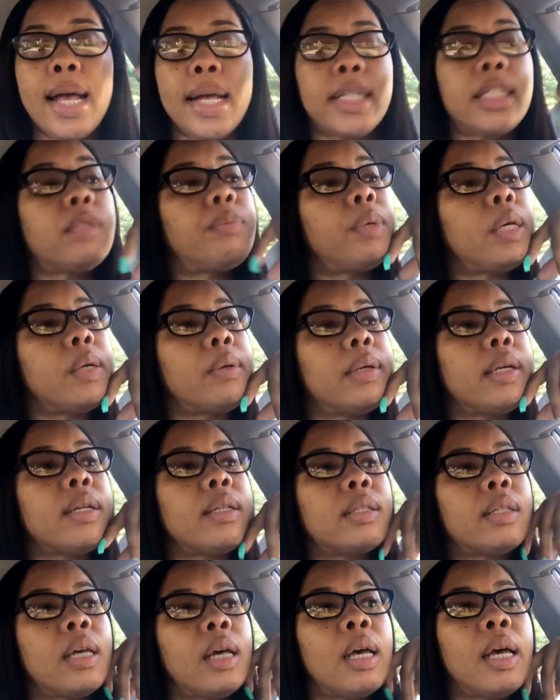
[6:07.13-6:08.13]

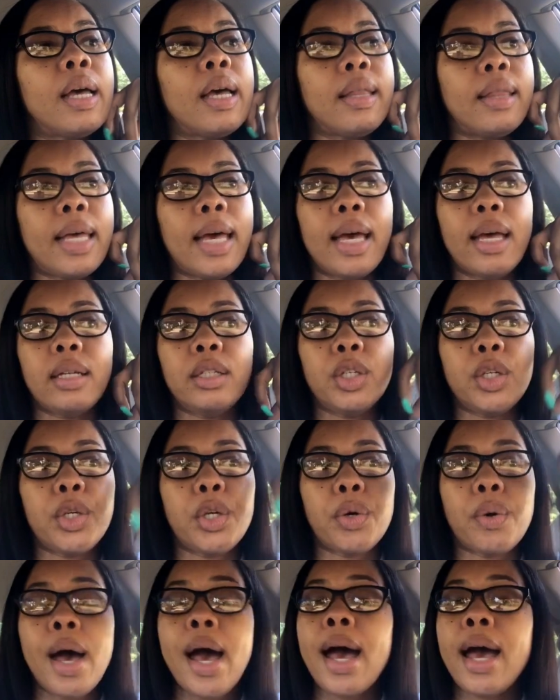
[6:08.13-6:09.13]
experience that, you
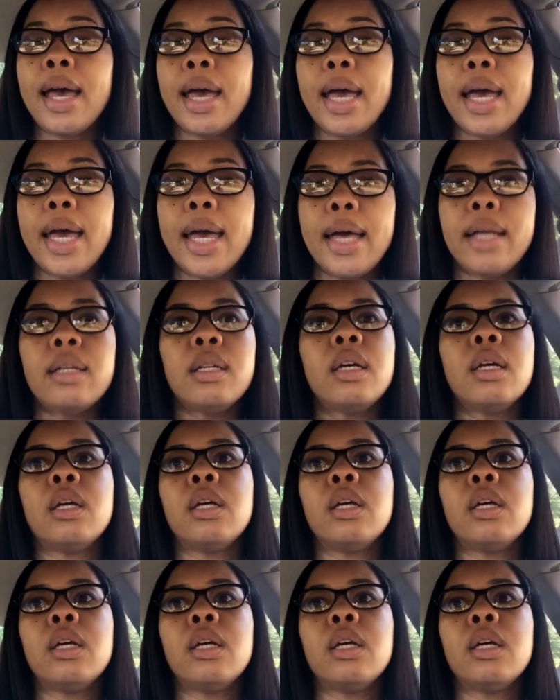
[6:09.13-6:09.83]
know, I had